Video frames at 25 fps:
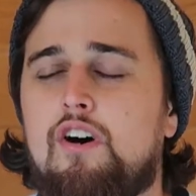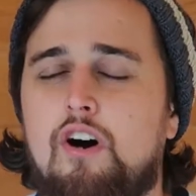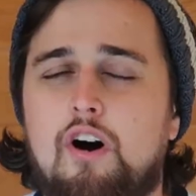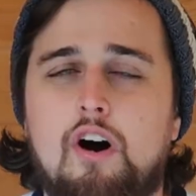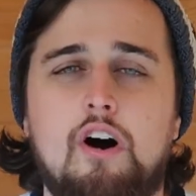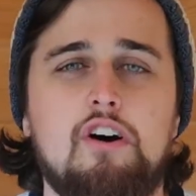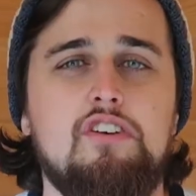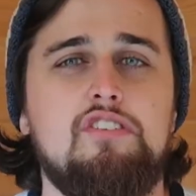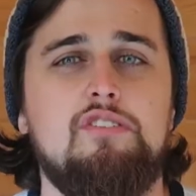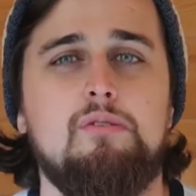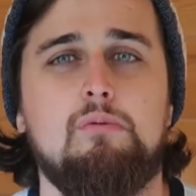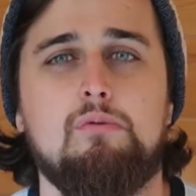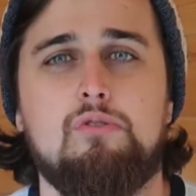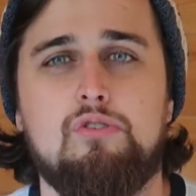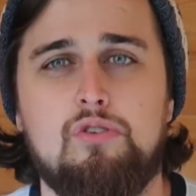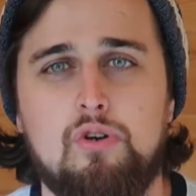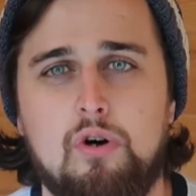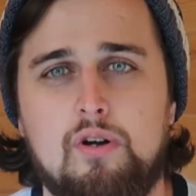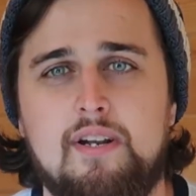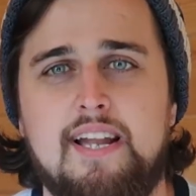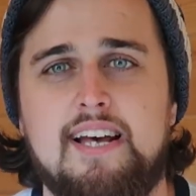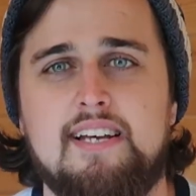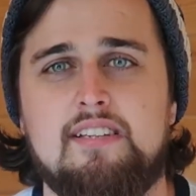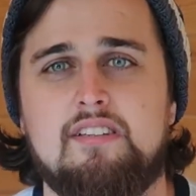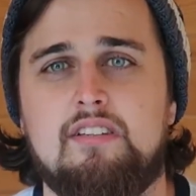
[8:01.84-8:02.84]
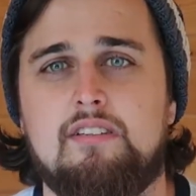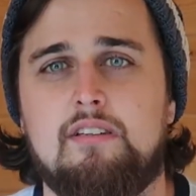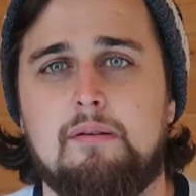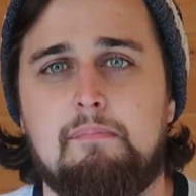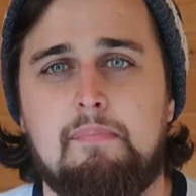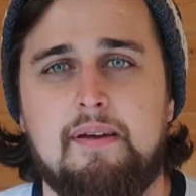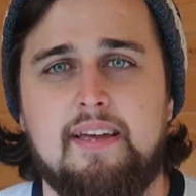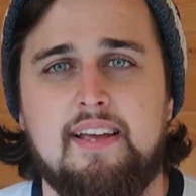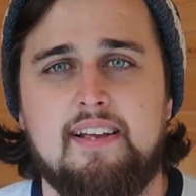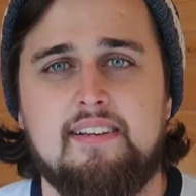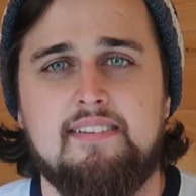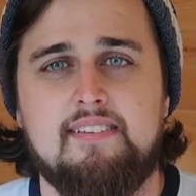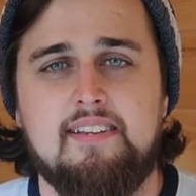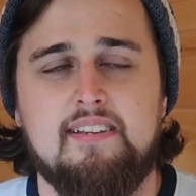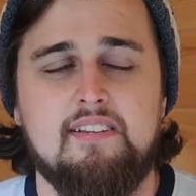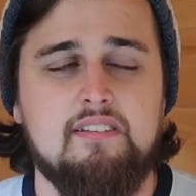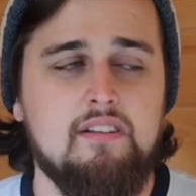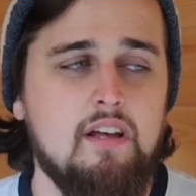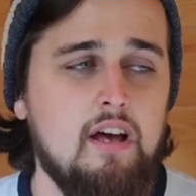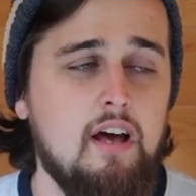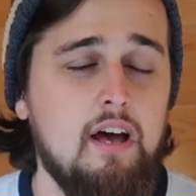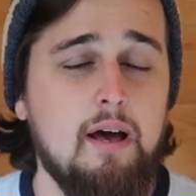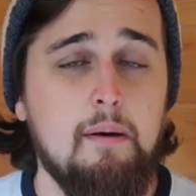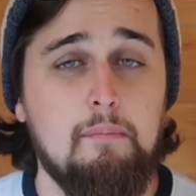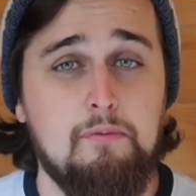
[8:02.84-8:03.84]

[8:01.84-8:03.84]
Arsenal took Leicester to pieces.